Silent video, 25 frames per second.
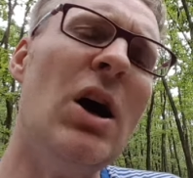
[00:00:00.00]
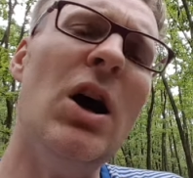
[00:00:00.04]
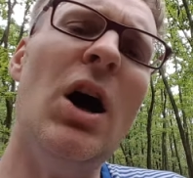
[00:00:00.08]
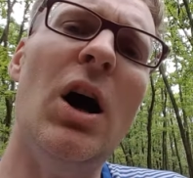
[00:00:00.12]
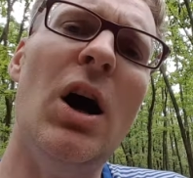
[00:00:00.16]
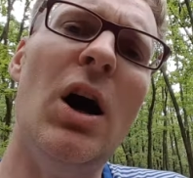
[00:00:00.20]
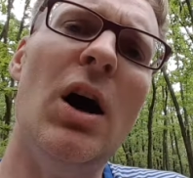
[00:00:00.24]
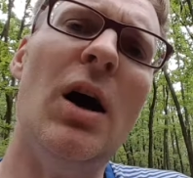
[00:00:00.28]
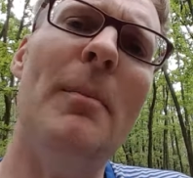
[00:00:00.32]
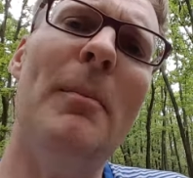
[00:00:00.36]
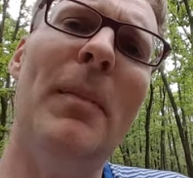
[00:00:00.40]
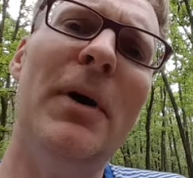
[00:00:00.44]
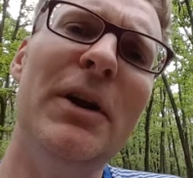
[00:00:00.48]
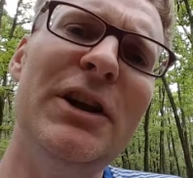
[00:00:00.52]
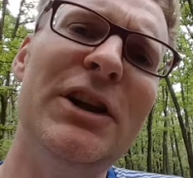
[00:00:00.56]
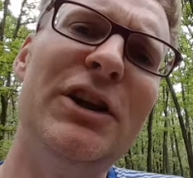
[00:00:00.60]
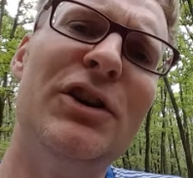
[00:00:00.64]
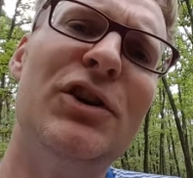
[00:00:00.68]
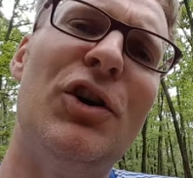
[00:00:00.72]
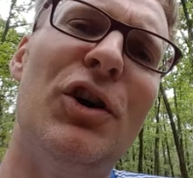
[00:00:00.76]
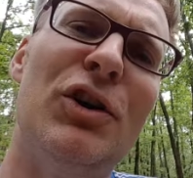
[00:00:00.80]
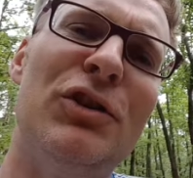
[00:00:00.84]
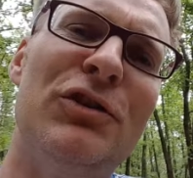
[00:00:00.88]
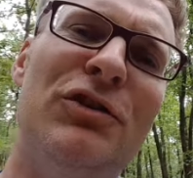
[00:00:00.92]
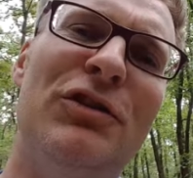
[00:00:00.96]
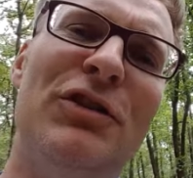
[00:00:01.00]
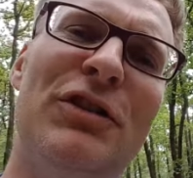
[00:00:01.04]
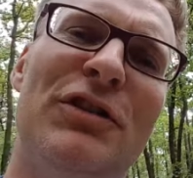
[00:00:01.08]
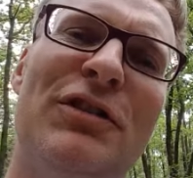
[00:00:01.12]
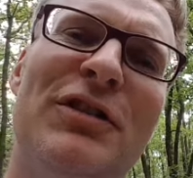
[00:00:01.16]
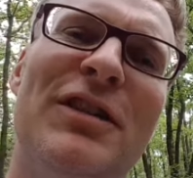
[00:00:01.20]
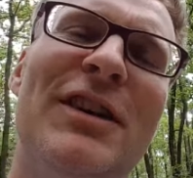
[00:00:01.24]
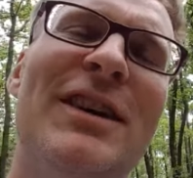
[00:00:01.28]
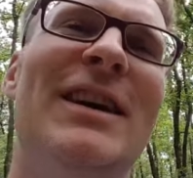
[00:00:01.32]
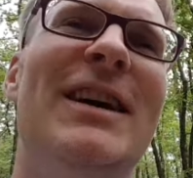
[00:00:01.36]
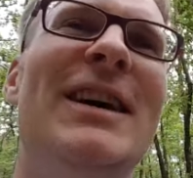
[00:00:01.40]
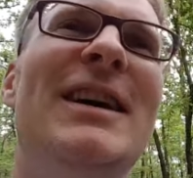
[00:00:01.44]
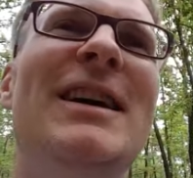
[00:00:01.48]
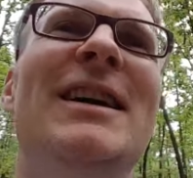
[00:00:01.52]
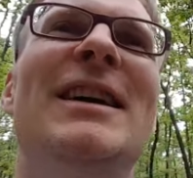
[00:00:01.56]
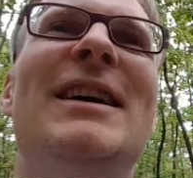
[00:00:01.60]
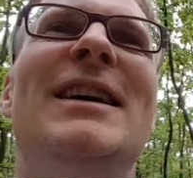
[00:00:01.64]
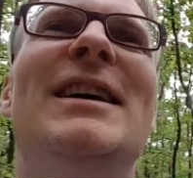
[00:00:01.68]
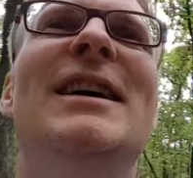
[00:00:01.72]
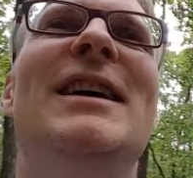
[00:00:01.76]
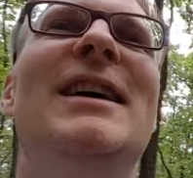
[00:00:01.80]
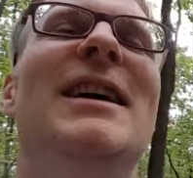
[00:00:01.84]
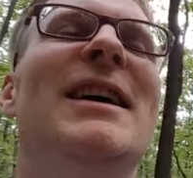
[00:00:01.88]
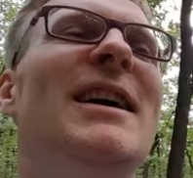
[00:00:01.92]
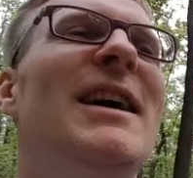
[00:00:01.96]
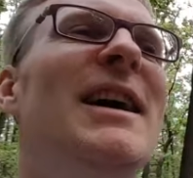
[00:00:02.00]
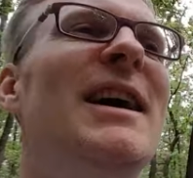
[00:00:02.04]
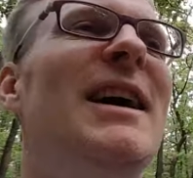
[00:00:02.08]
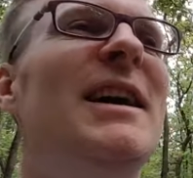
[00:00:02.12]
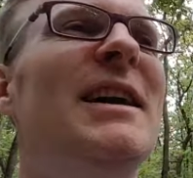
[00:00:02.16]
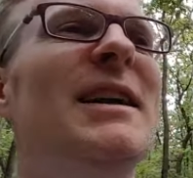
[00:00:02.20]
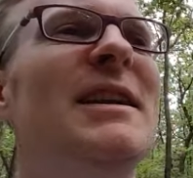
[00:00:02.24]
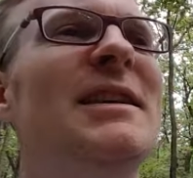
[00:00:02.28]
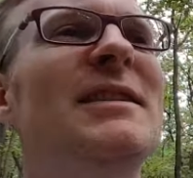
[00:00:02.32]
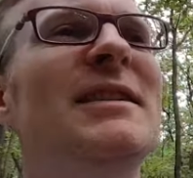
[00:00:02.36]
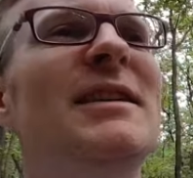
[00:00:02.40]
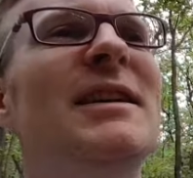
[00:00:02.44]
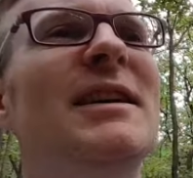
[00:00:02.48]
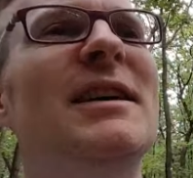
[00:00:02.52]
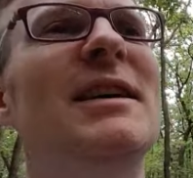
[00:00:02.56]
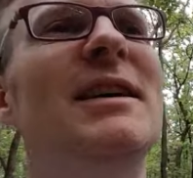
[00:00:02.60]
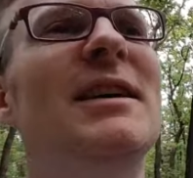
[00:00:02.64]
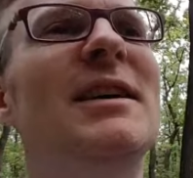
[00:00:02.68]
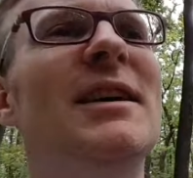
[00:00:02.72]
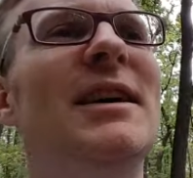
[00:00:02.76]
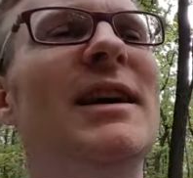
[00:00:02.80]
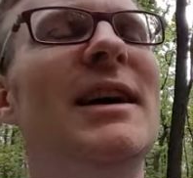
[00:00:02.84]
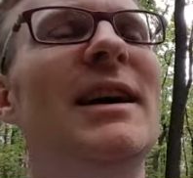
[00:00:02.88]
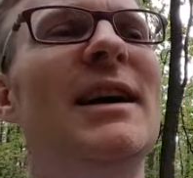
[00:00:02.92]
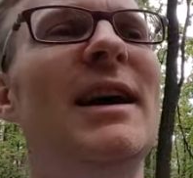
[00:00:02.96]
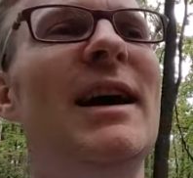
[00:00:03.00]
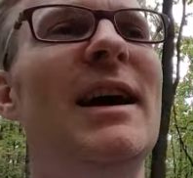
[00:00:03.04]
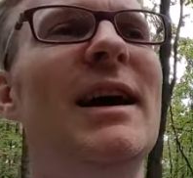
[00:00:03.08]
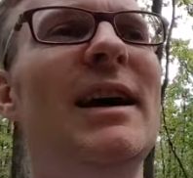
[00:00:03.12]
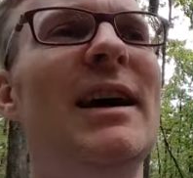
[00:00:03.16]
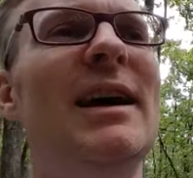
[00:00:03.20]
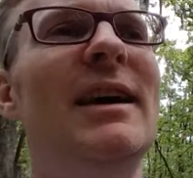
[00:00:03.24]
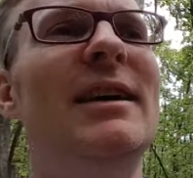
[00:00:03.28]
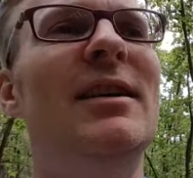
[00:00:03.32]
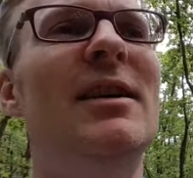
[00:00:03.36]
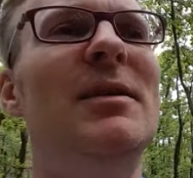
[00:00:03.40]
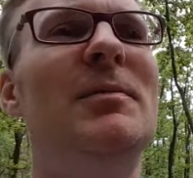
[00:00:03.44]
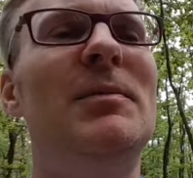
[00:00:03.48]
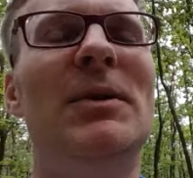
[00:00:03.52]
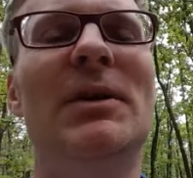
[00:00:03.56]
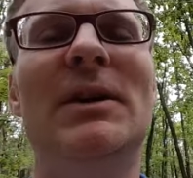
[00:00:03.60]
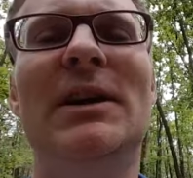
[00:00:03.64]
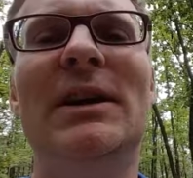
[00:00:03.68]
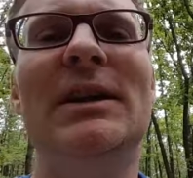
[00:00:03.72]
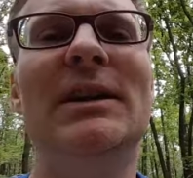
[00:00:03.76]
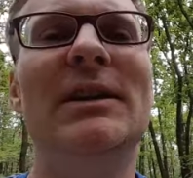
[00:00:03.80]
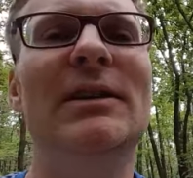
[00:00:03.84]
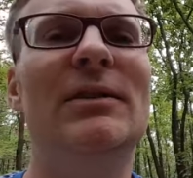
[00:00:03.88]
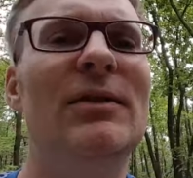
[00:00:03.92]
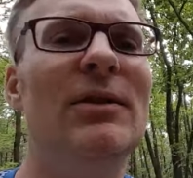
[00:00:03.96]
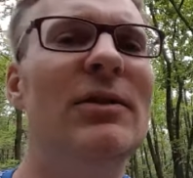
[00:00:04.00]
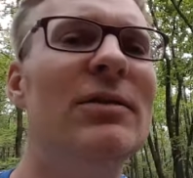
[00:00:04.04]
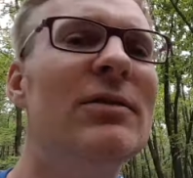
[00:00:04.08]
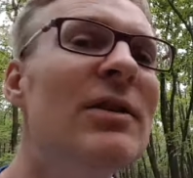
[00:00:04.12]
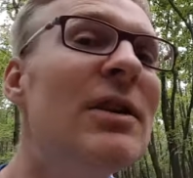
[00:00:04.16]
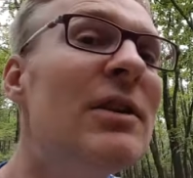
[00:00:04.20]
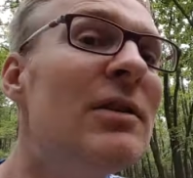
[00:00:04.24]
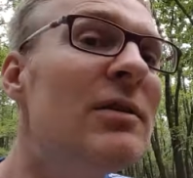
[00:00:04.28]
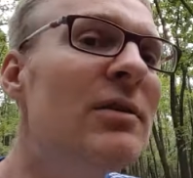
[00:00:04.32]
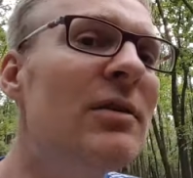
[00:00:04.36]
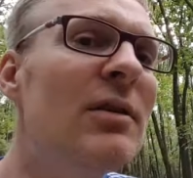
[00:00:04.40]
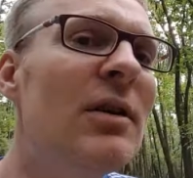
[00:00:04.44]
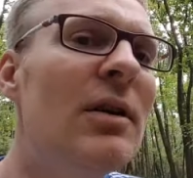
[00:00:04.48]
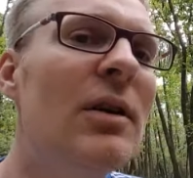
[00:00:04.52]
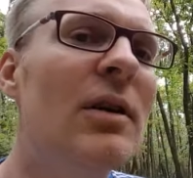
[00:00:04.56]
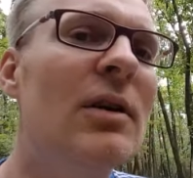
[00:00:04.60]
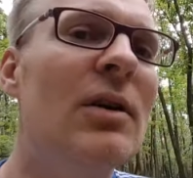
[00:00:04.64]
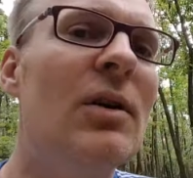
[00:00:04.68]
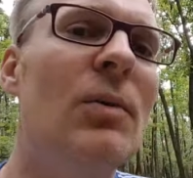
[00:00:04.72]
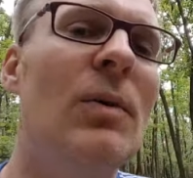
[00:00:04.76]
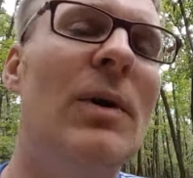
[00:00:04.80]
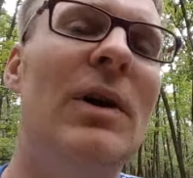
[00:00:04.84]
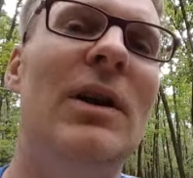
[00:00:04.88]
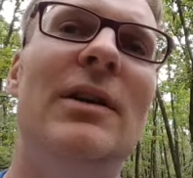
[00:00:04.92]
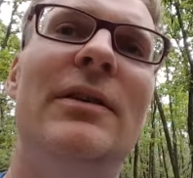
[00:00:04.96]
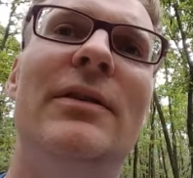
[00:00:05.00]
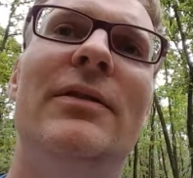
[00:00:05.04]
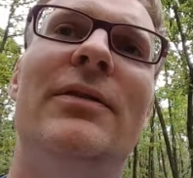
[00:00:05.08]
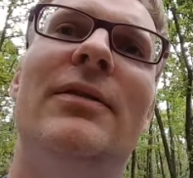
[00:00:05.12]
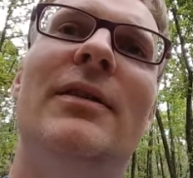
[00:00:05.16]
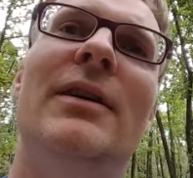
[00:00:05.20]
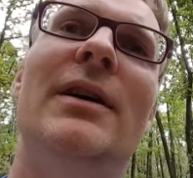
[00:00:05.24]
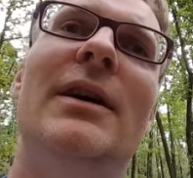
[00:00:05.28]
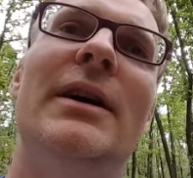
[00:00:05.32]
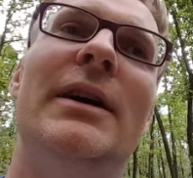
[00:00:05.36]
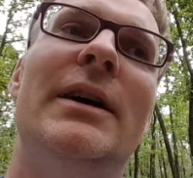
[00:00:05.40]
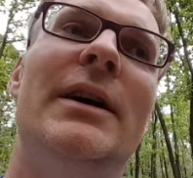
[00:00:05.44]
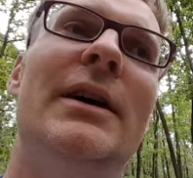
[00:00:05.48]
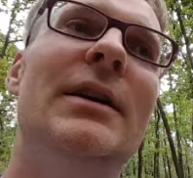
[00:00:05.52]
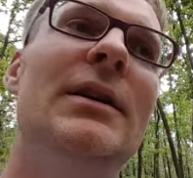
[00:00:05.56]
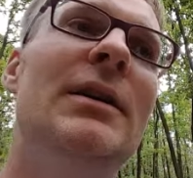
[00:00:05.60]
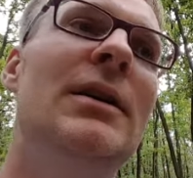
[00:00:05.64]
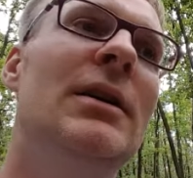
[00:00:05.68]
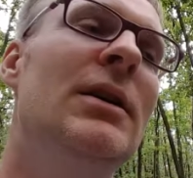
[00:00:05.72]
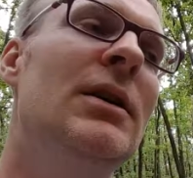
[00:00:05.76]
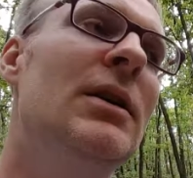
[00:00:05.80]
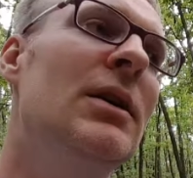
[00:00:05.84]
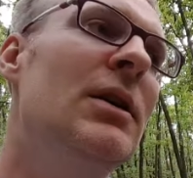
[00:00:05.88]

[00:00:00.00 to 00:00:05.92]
money conscious, and Lamborghini does not qualify.